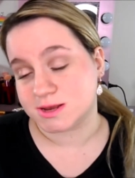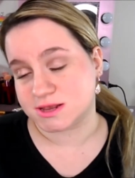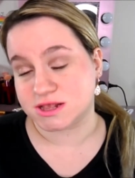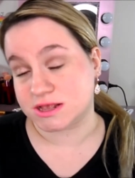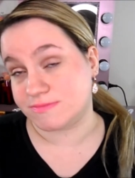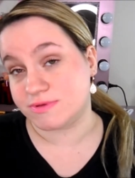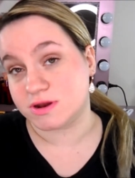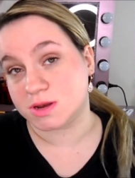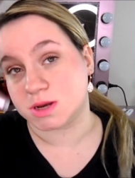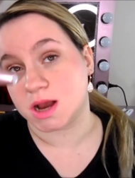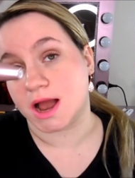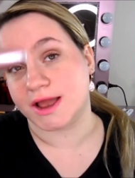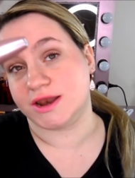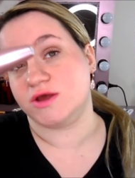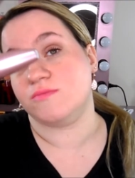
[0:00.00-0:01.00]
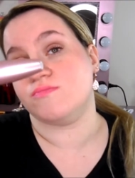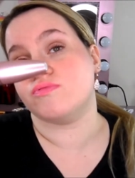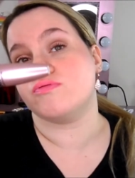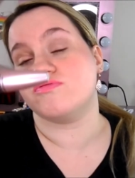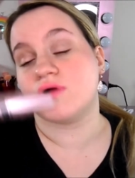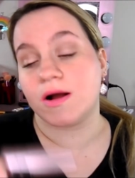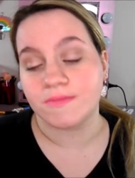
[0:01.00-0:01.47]
just give it a try and you'll
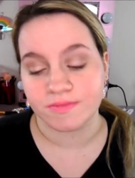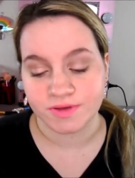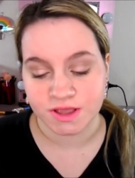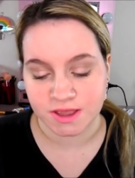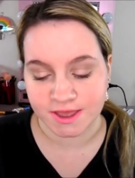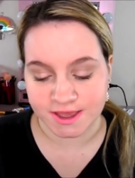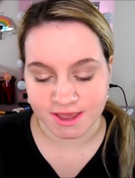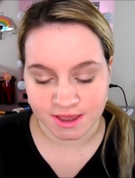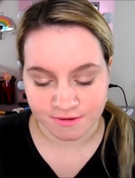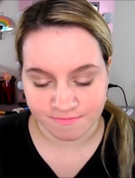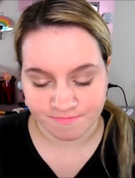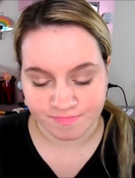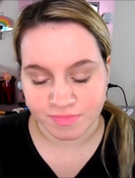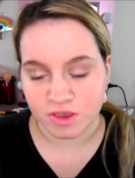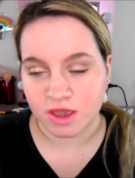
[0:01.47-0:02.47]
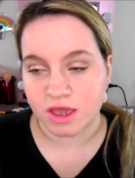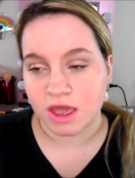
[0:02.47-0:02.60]
probably like it.